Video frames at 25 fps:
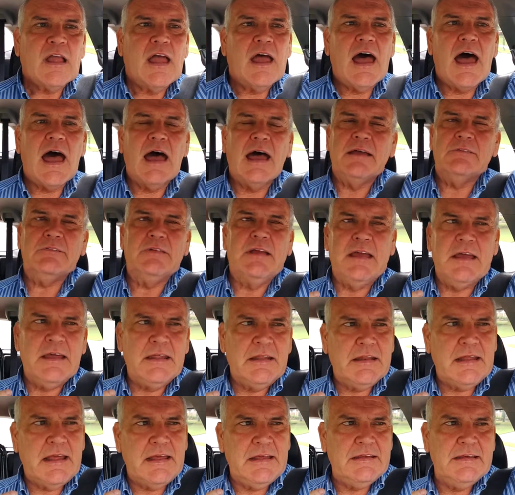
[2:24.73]
I,
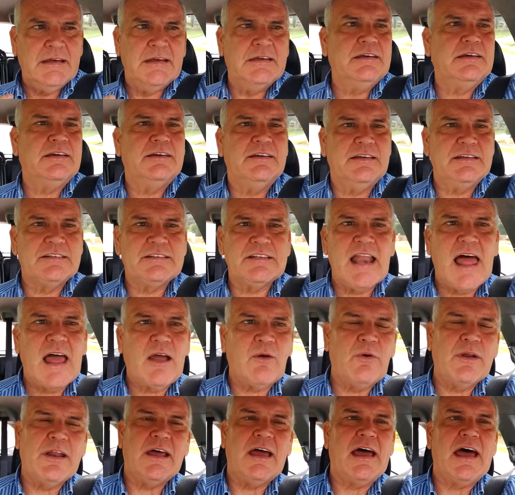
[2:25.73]
eh, it's
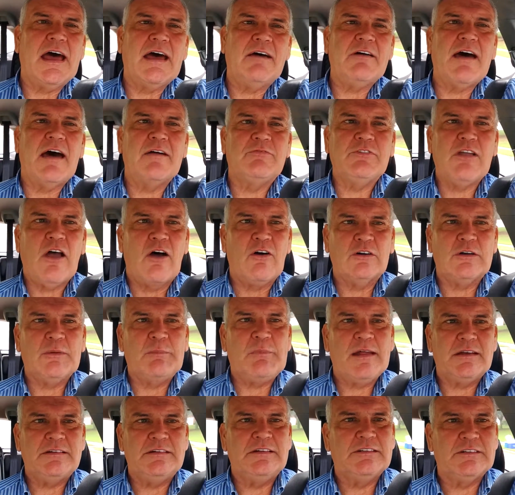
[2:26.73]
like what I, I, I've talked
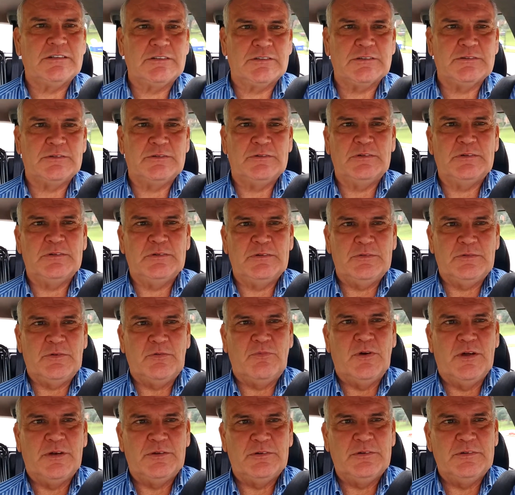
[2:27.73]
about this
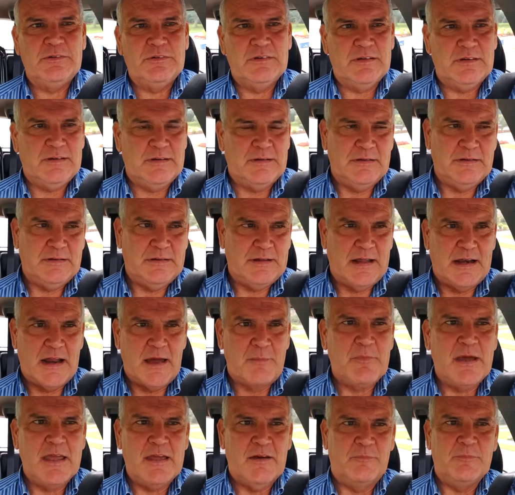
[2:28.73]
when, and I
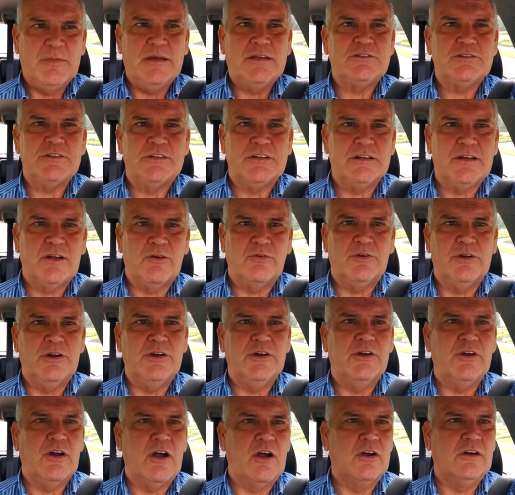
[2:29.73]
may have mentioned it on
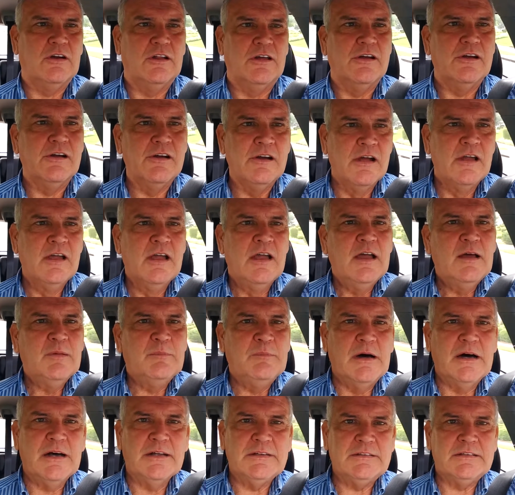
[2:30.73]
here earlier,
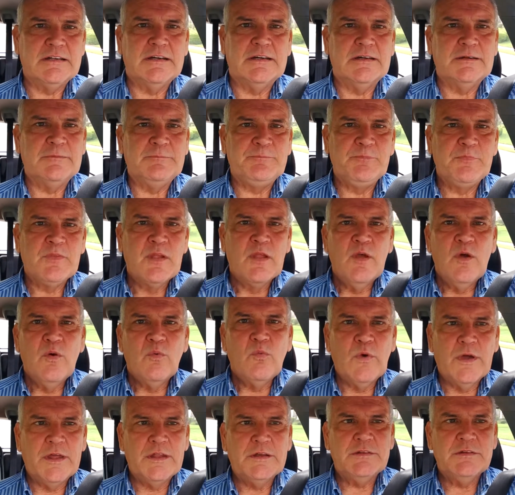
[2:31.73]
but uh,
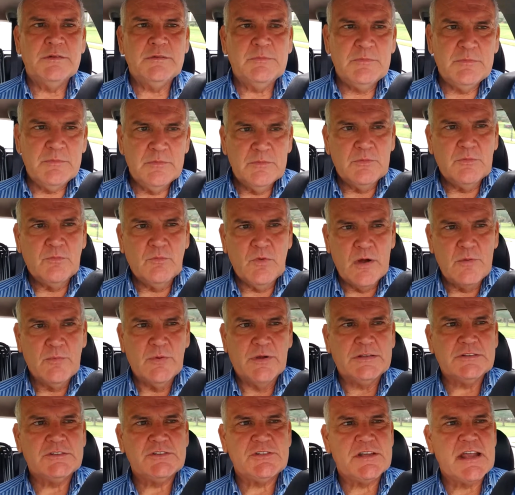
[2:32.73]
when we
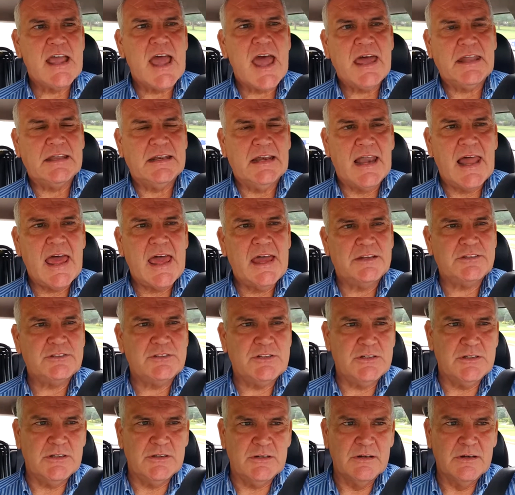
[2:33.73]
were in Seattle last
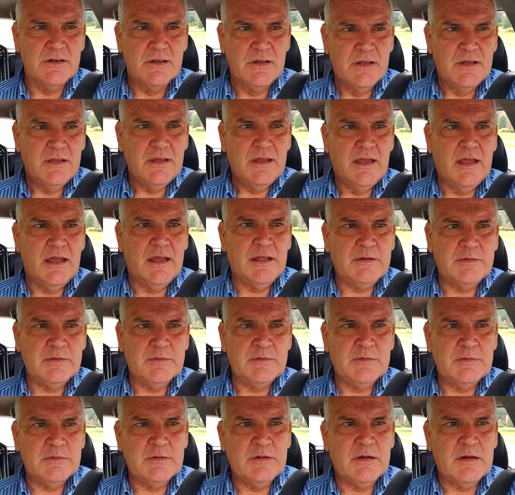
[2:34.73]
year,
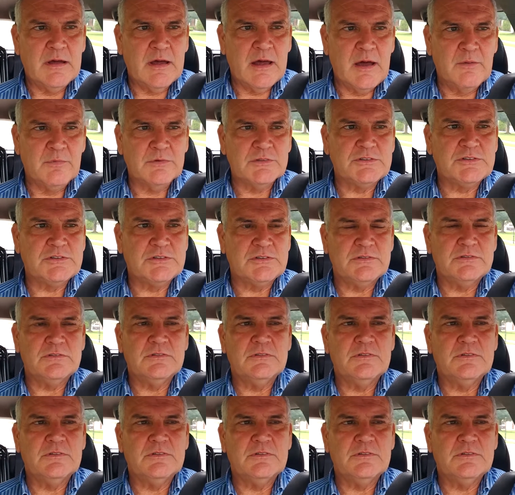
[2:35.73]
and uh, I was